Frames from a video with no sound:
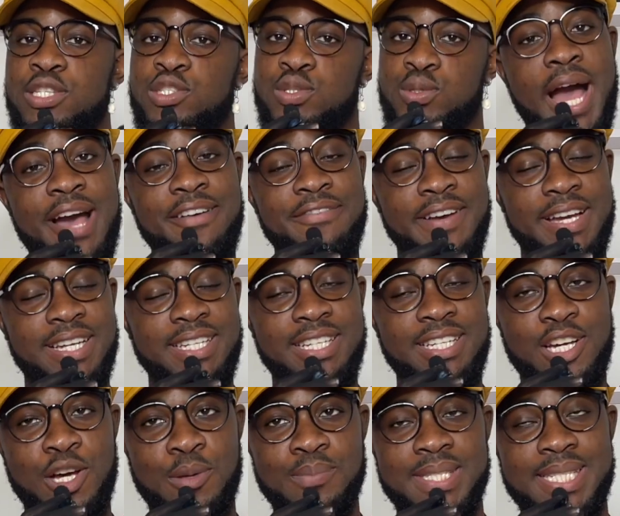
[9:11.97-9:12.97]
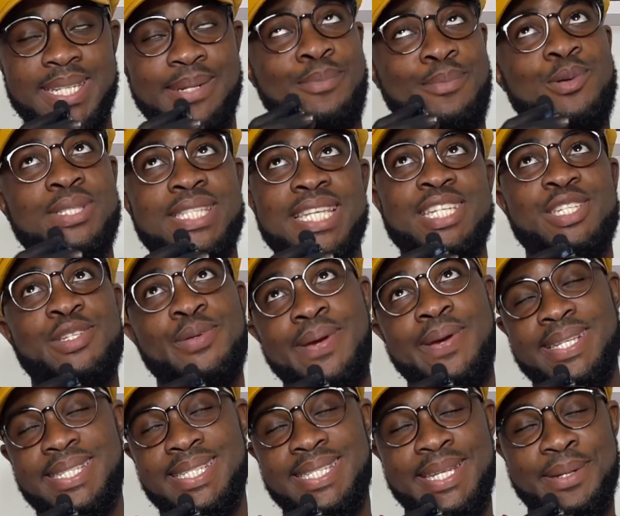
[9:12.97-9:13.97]
So I finally come to the most
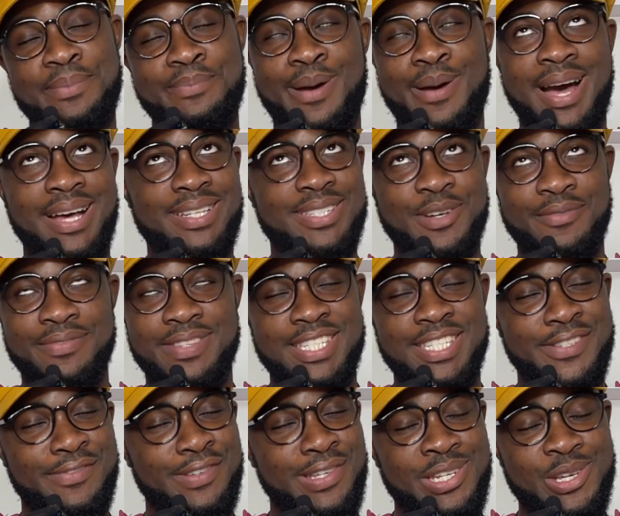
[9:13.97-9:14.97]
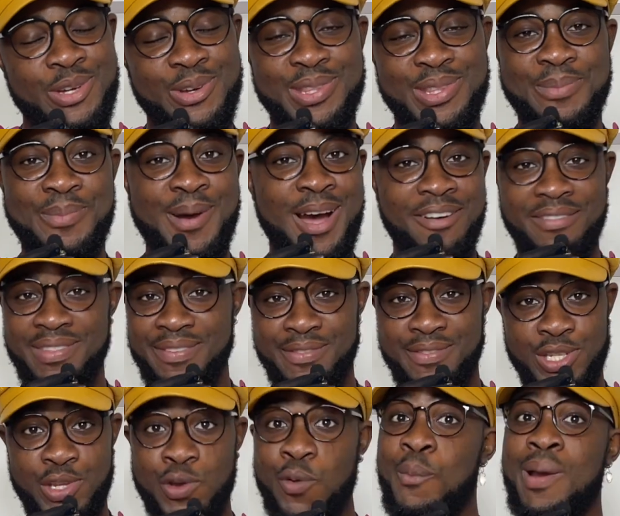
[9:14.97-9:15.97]
interesting part of this video, the part of the
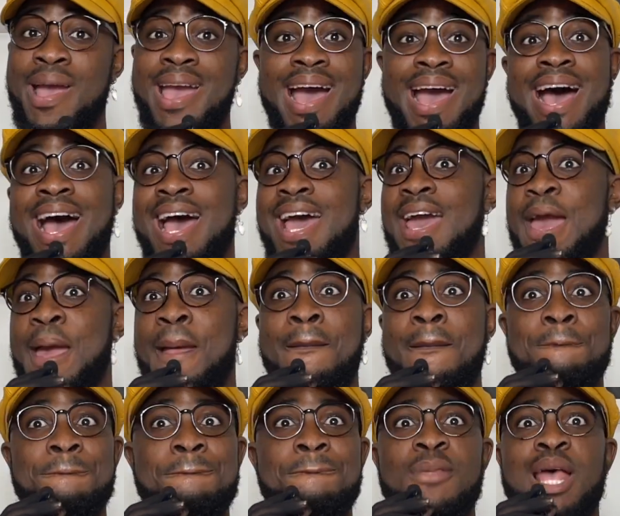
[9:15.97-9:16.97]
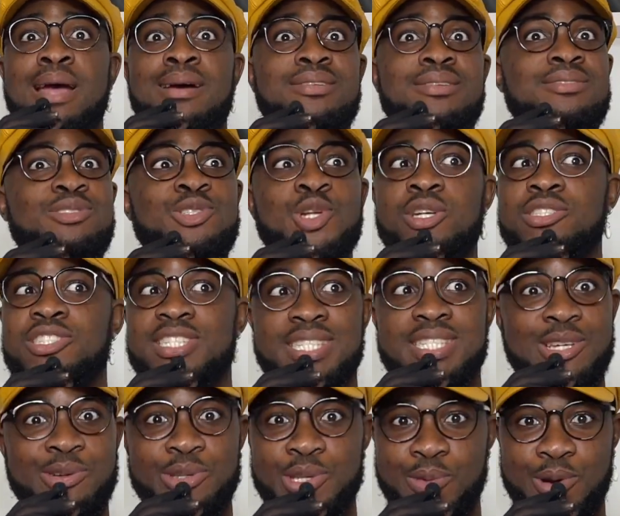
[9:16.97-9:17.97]
video where I not just
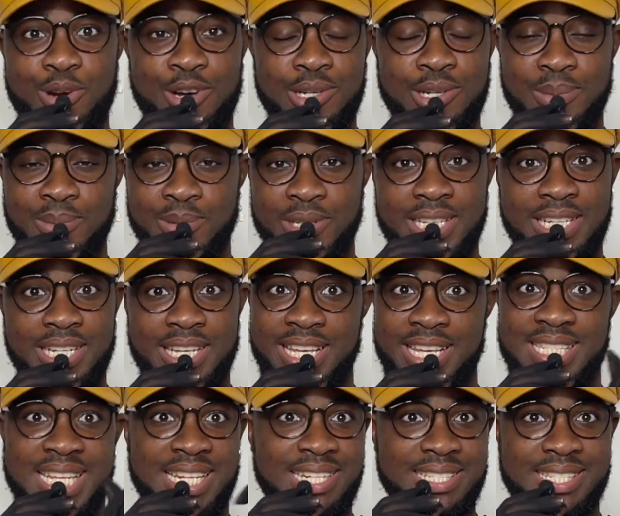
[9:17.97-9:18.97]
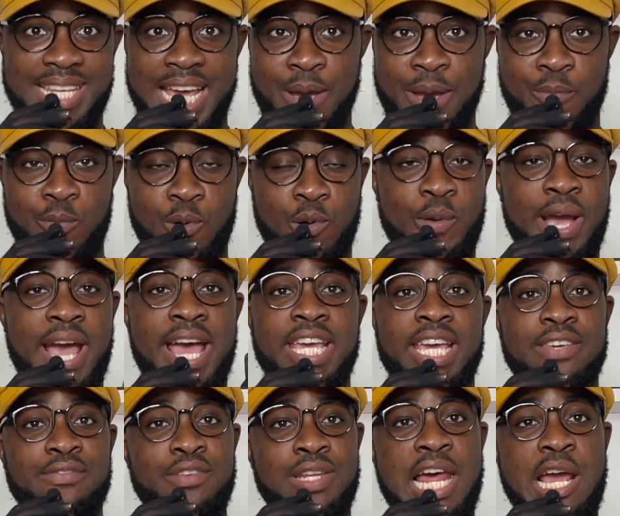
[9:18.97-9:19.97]
tell you what color blocking is and the type, but where I
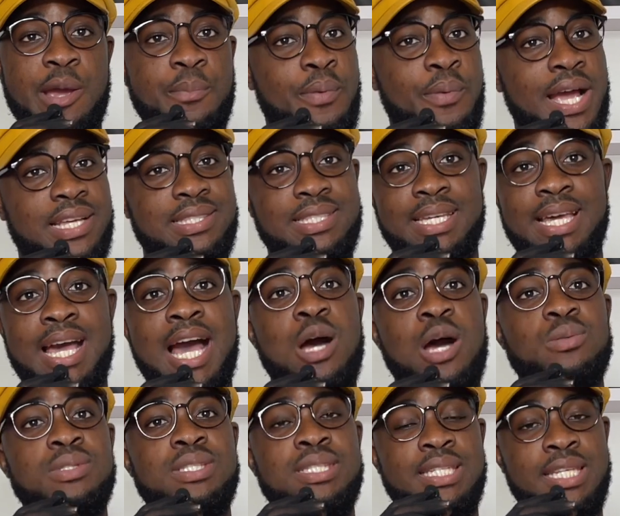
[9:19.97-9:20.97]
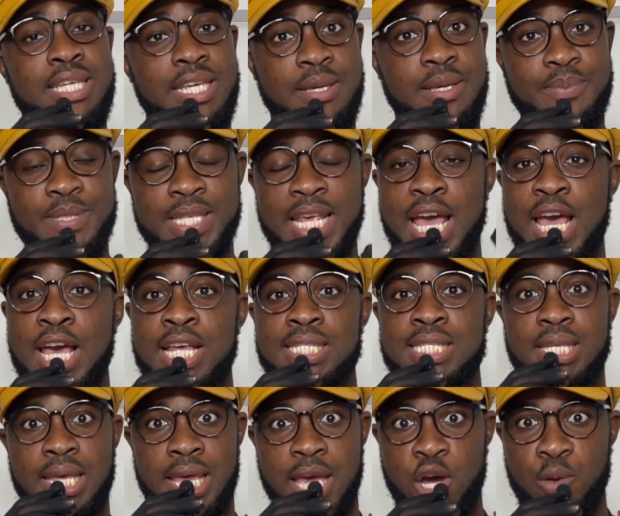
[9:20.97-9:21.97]
give you like practical tips
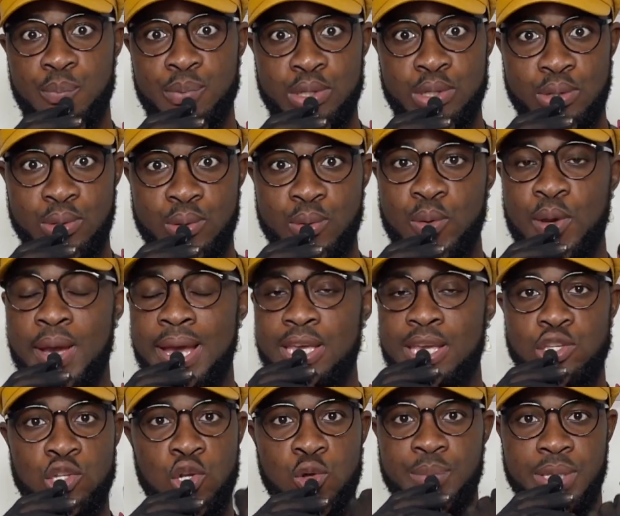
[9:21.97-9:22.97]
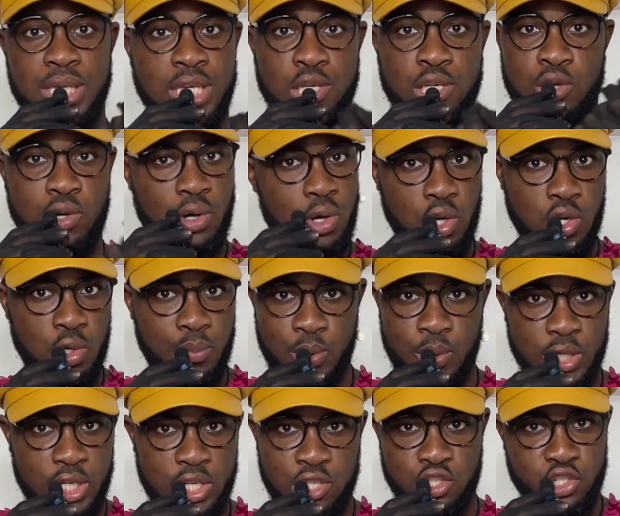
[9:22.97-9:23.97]
to help you begin your color
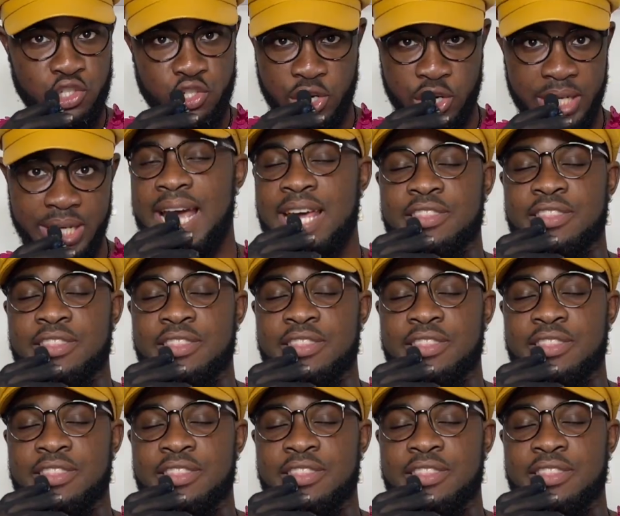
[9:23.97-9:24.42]
blocking journey.